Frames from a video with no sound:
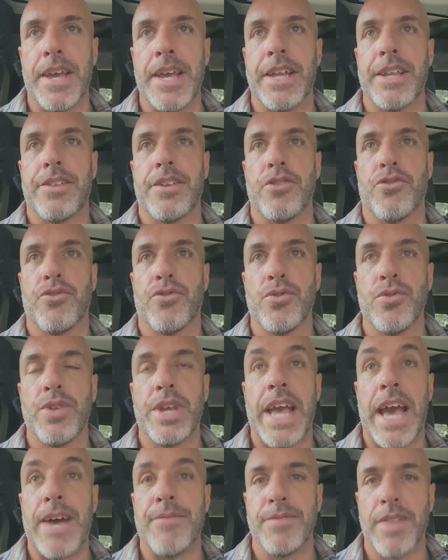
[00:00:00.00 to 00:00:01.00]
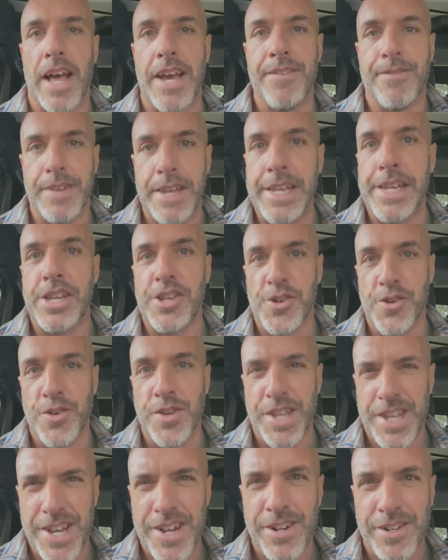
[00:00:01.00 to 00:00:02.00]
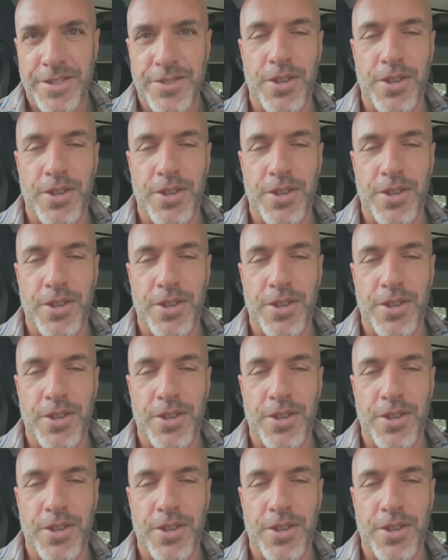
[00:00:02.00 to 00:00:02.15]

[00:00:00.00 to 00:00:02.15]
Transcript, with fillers: and to truly have life in your year,